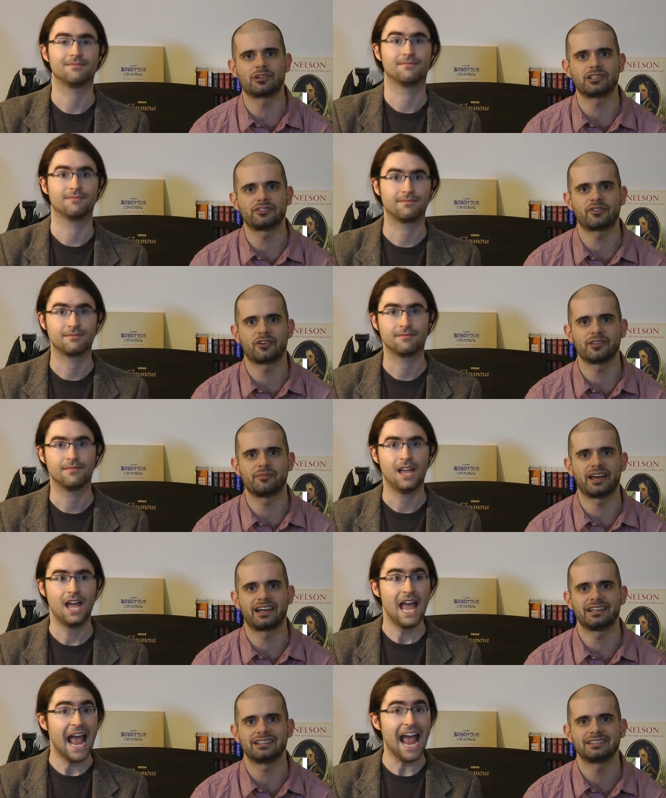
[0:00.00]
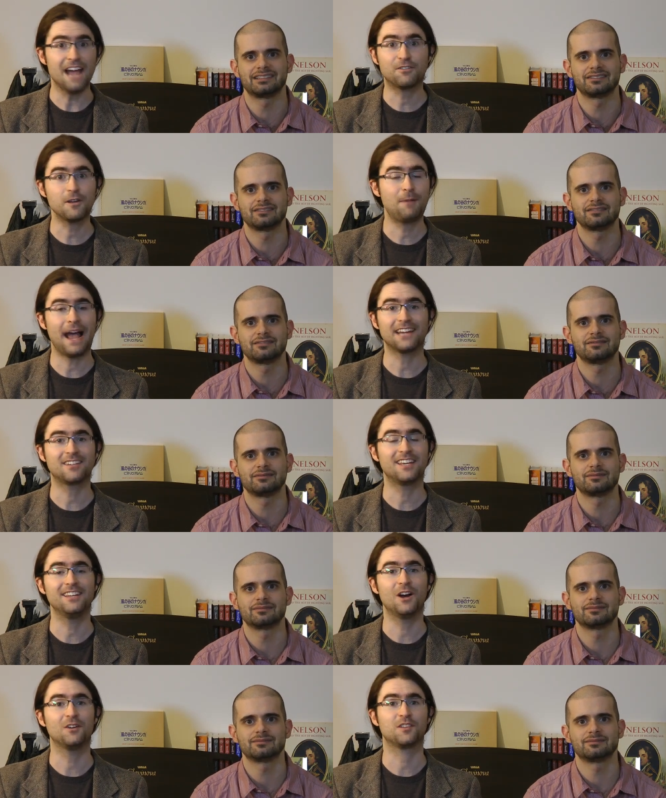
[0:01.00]
Speaker 1: world for the better.
Speaker 2: Every PAX
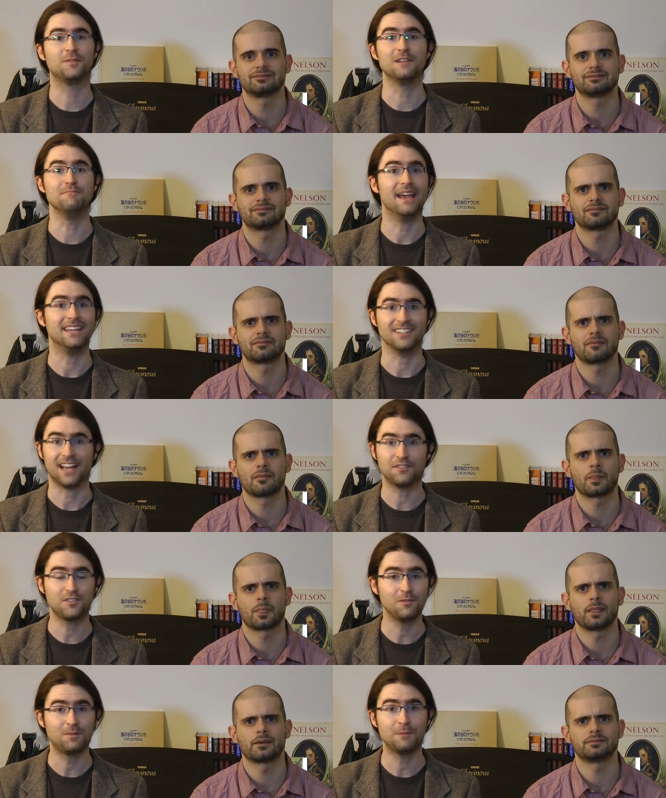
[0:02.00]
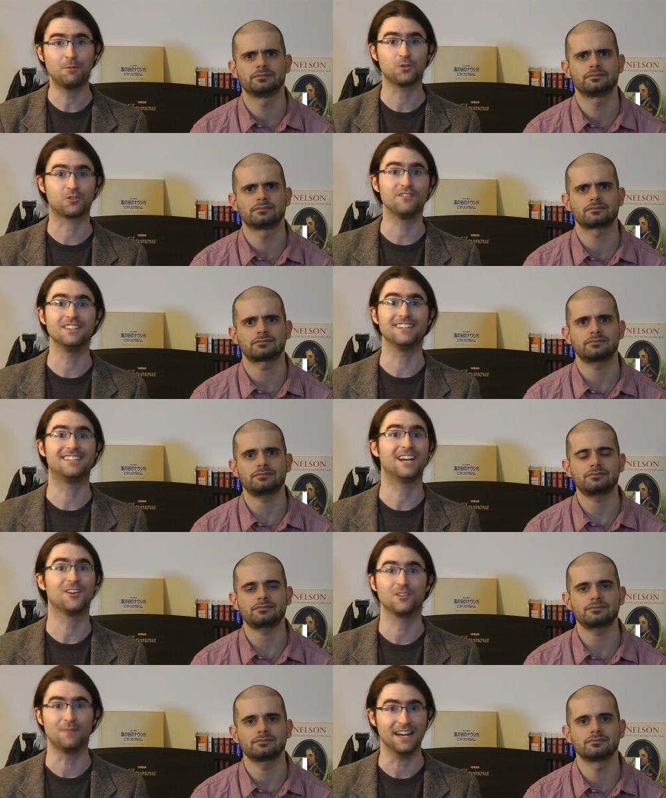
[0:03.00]
keynote has been amazing. I've seen people driven to
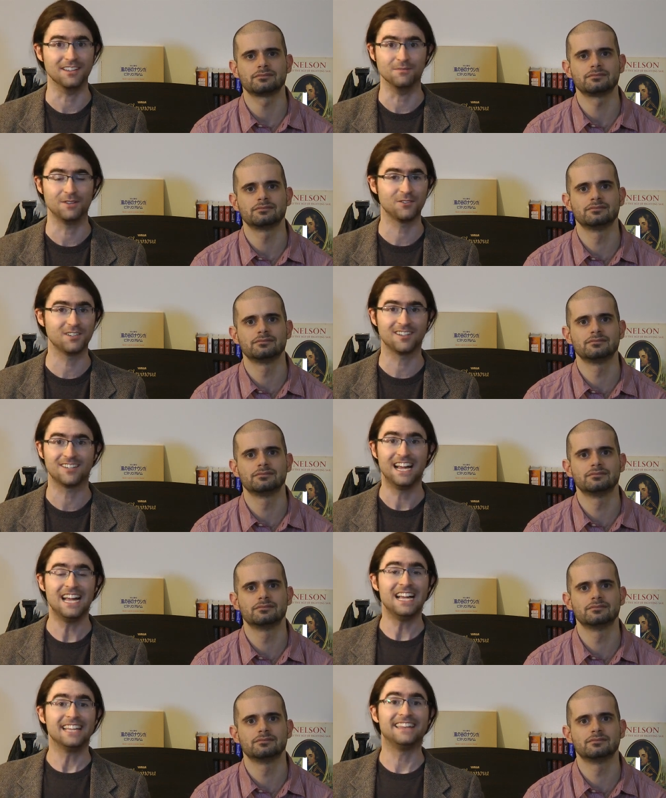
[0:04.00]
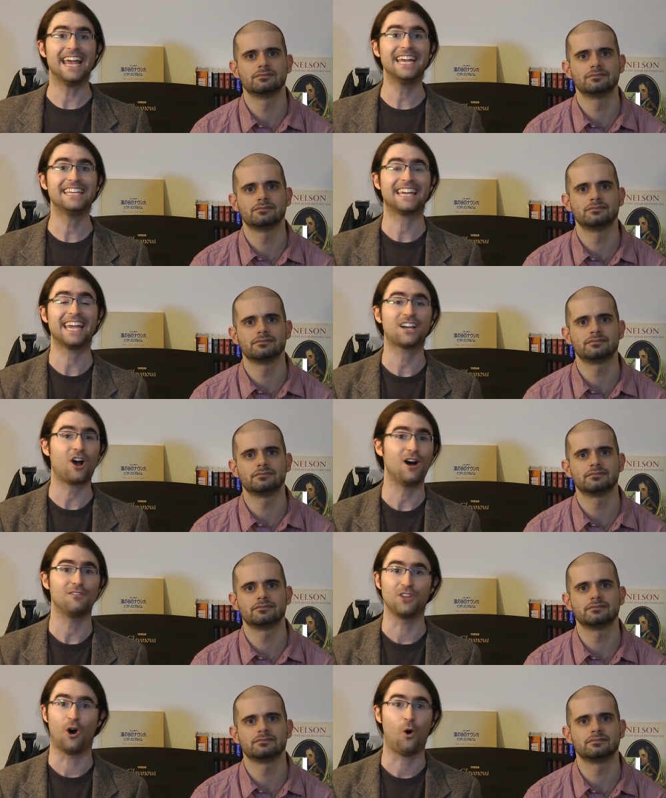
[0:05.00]
tears by them them. They're just, they kick
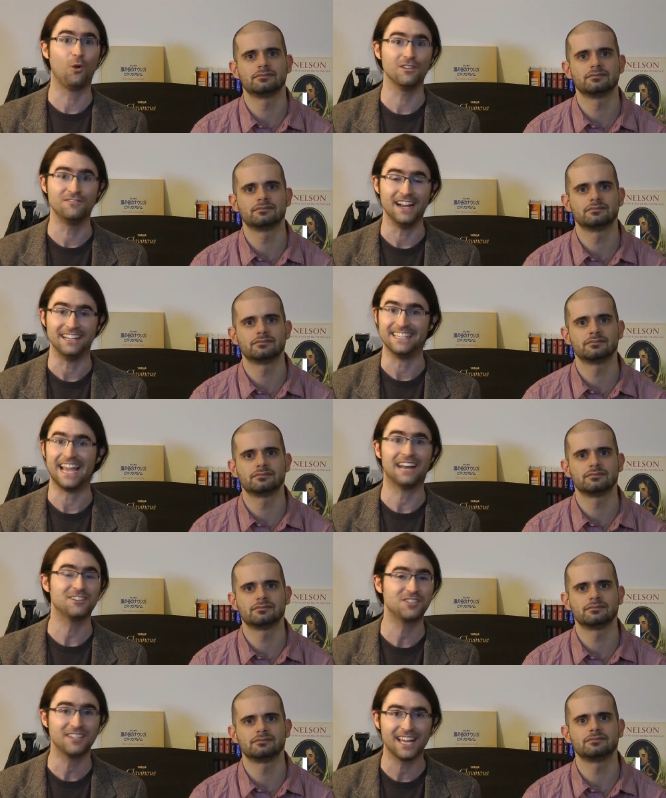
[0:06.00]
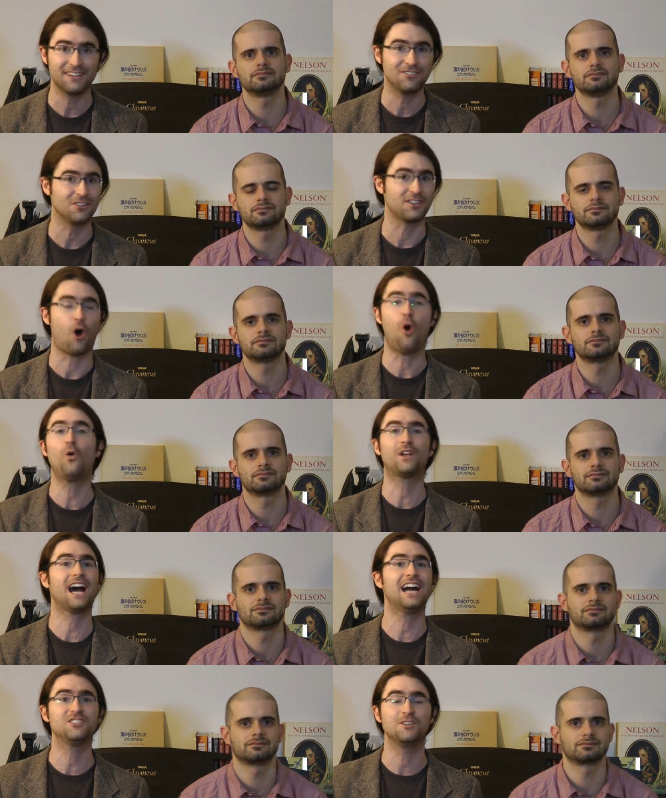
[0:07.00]
off the whole event. The energy level, the whole
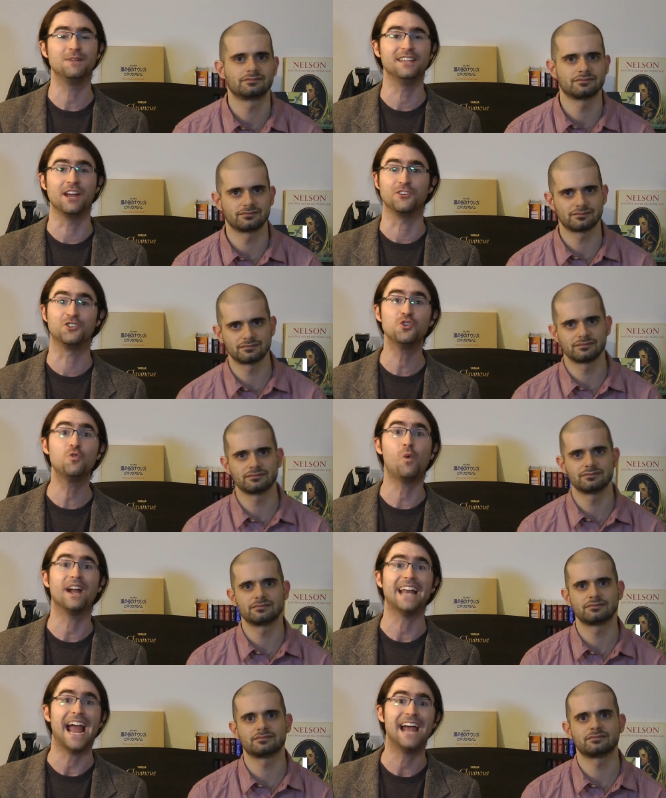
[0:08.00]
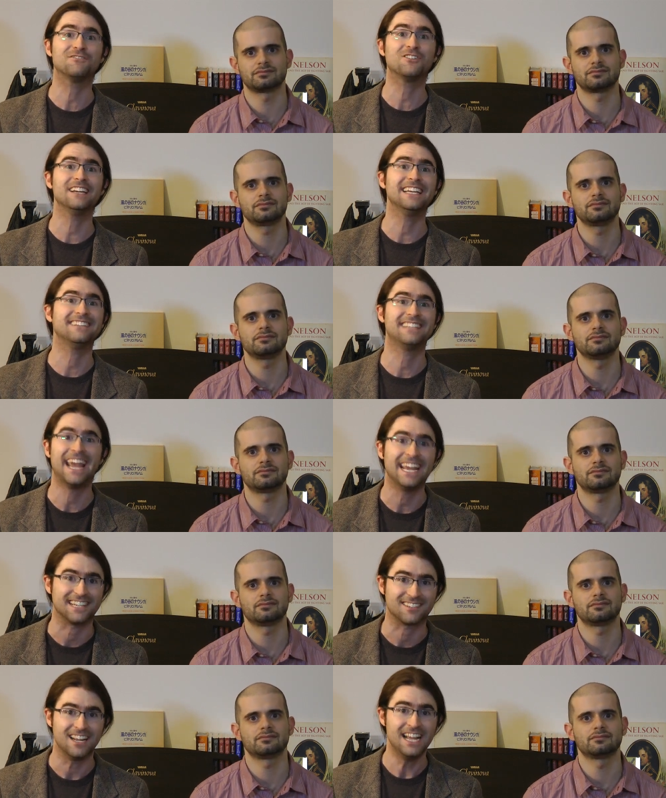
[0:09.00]
con should be there. Do whatever it
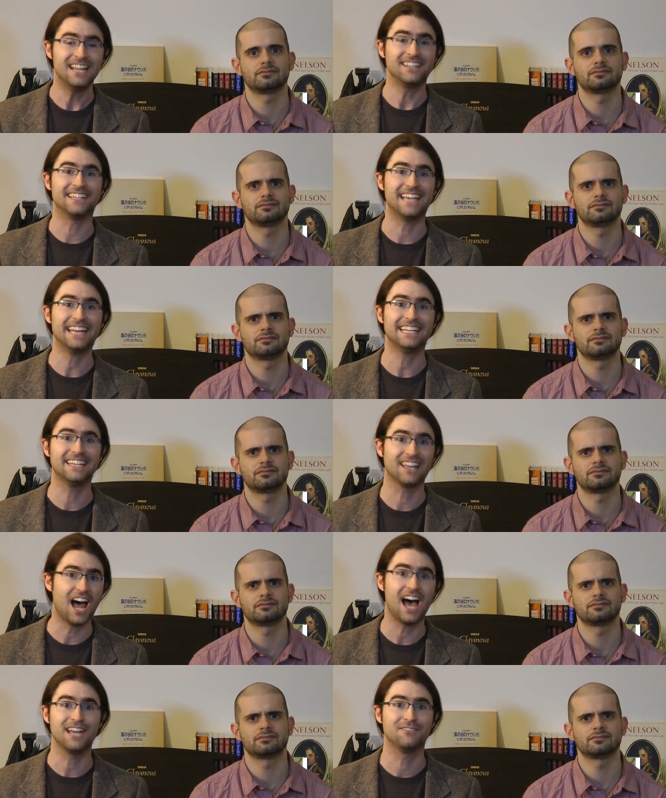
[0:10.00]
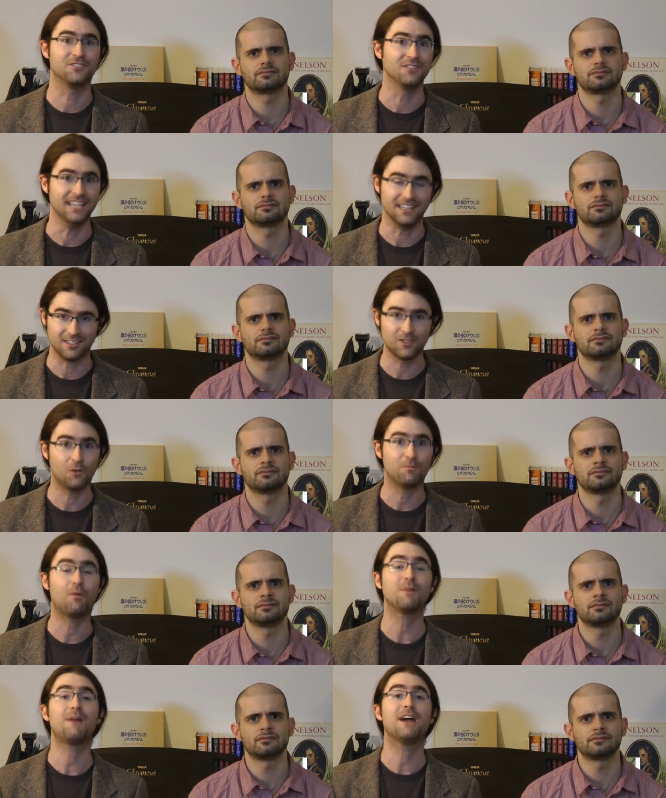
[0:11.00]
takes to get in line for this. So,
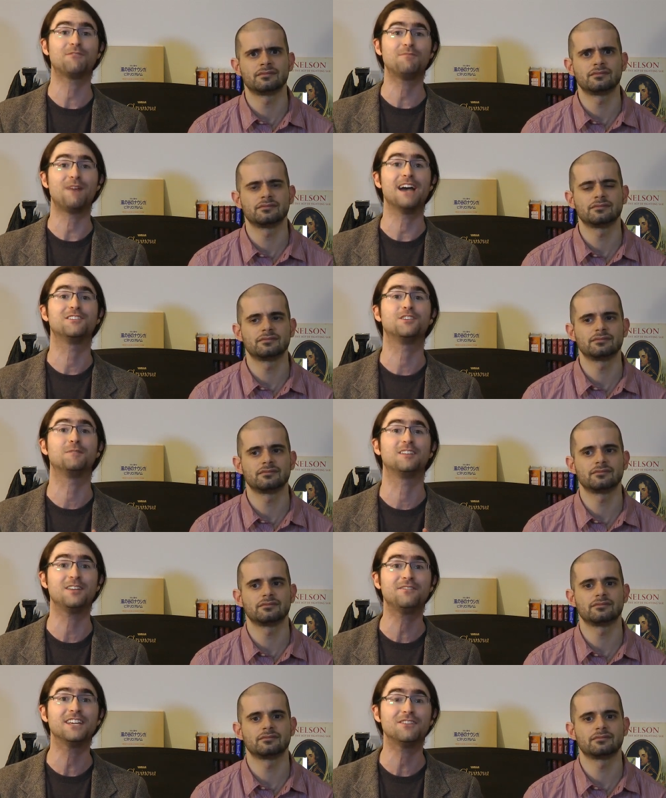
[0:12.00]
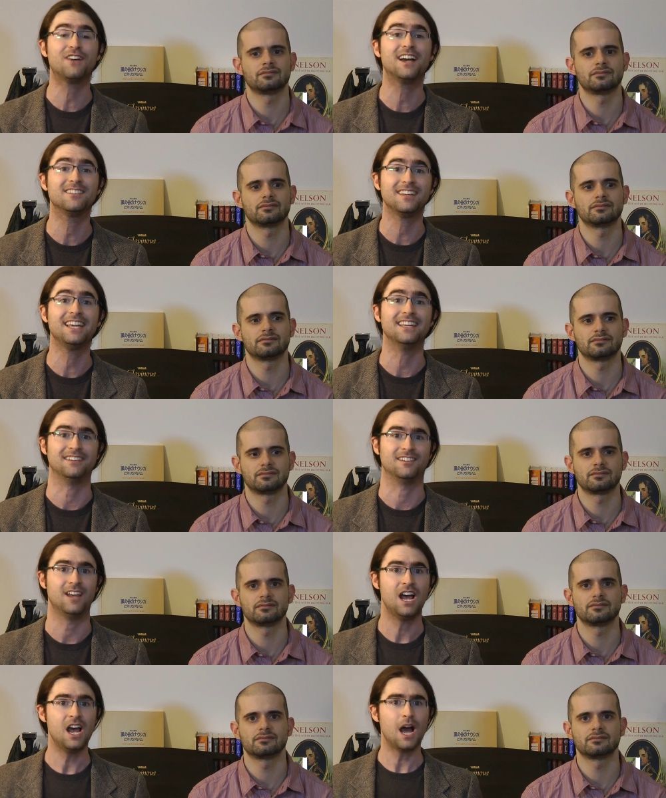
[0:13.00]
what my, my specific advice is